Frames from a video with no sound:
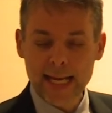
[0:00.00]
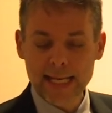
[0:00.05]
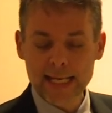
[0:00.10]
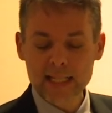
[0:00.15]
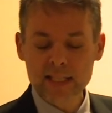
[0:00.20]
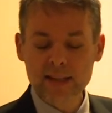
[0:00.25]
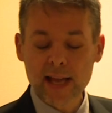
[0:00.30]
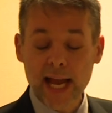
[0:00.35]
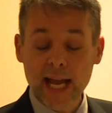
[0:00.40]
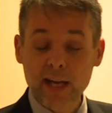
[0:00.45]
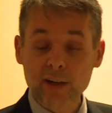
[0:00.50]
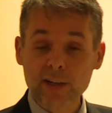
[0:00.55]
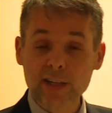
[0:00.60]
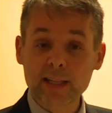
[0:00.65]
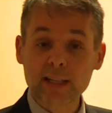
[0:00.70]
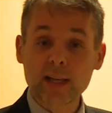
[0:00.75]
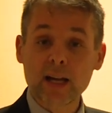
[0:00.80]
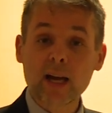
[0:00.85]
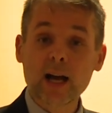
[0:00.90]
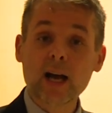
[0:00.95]
his
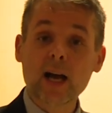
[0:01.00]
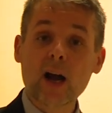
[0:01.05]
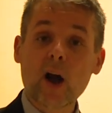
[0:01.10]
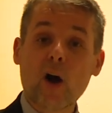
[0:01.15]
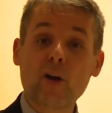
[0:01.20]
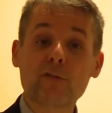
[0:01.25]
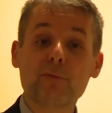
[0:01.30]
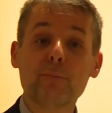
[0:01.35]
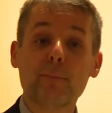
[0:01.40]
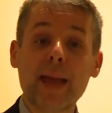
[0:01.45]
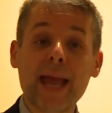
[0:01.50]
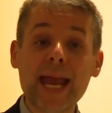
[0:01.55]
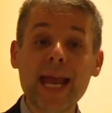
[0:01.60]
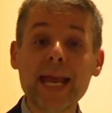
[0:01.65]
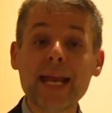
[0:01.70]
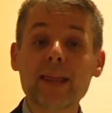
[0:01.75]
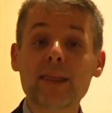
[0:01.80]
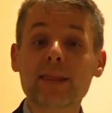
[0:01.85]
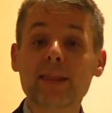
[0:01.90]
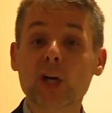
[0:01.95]
diary uh, of
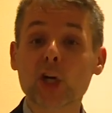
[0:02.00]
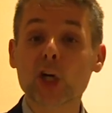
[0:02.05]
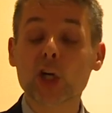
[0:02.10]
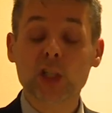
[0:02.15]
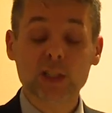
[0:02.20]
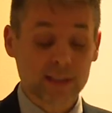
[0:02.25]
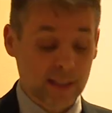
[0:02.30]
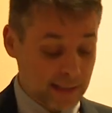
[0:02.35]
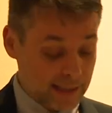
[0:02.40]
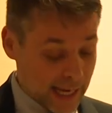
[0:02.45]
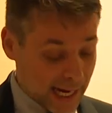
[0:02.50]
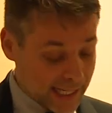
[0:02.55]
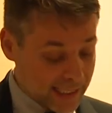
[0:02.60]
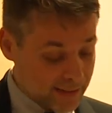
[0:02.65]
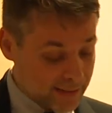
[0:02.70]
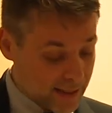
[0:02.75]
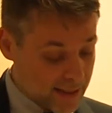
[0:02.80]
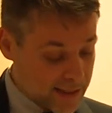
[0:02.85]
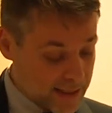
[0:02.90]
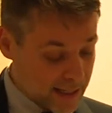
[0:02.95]
May 3rd,
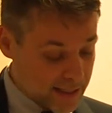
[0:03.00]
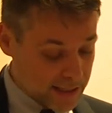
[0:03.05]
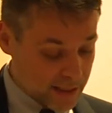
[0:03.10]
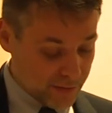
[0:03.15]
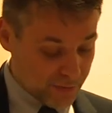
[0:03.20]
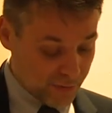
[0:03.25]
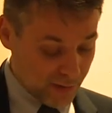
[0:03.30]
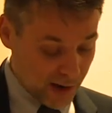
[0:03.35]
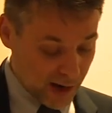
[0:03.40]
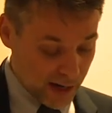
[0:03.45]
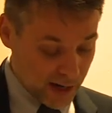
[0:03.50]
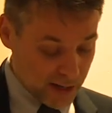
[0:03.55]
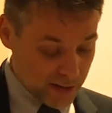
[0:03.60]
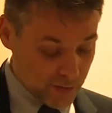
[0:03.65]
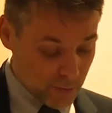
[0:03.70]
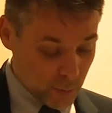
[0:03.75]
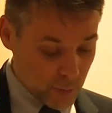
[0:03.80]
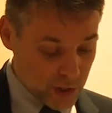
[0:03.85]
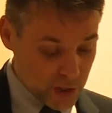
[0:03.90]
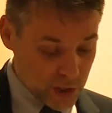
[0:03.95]

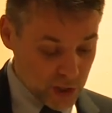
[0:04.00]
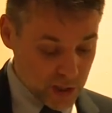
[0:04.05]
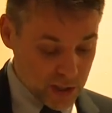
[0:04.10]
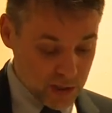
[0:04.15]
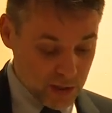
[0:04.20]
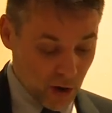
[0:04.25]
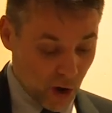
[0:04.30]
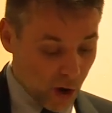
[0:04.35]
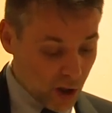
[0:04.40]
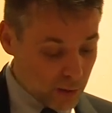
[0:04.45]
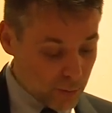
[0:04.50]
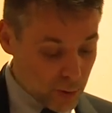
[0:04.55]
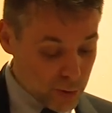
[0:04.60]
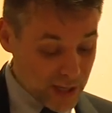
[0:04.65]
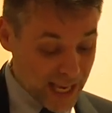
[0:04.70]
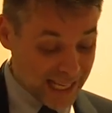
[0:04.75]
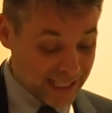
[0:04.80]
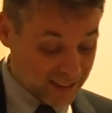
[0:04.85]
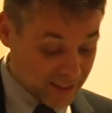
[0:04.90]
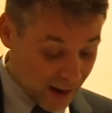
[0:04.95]
1965, which is
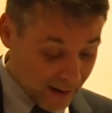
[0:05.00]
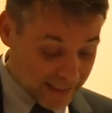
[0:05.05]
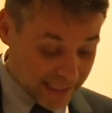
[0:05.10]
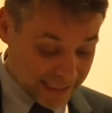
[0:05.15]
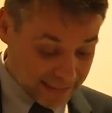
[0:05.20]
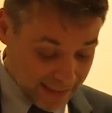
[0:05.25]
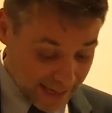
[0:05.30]
almost entirely